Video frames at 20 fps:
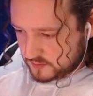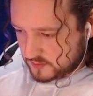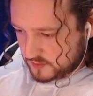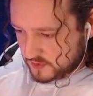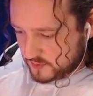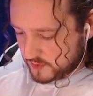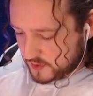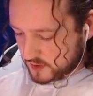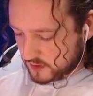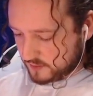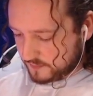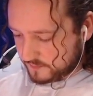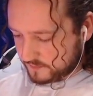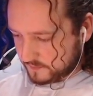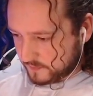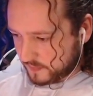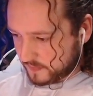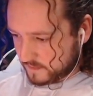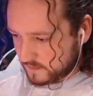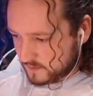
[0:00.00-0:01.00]
There we go.
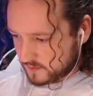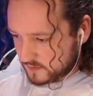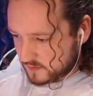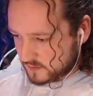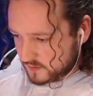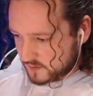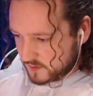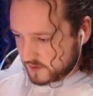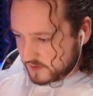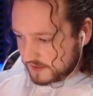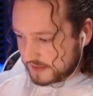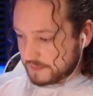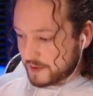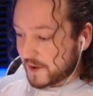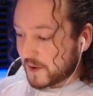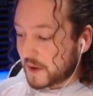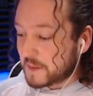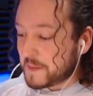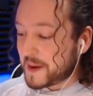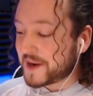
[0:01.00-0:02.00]
Come on,
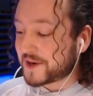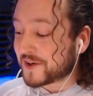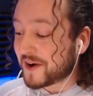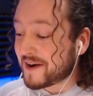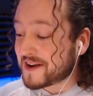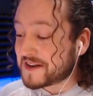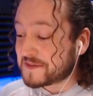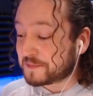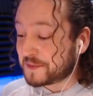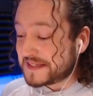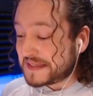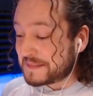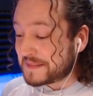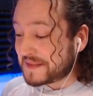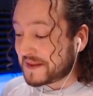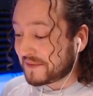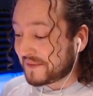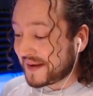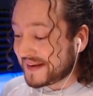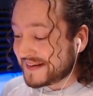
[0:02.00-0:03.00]
Goldmite Cross! Please give me
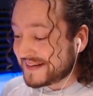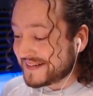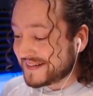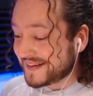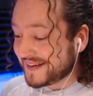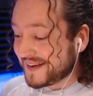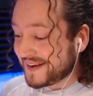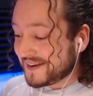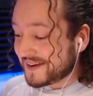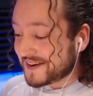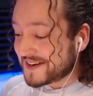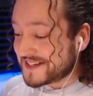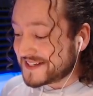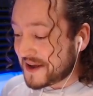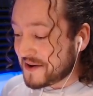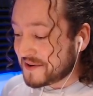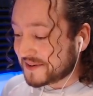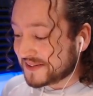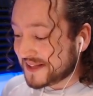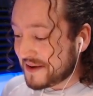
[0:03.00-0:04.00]
the win! You're so
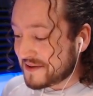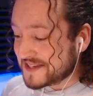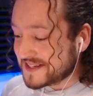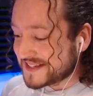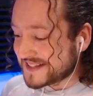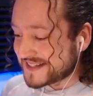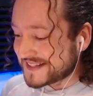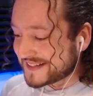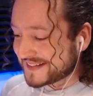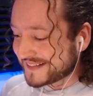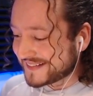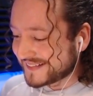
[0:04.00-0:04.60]
close!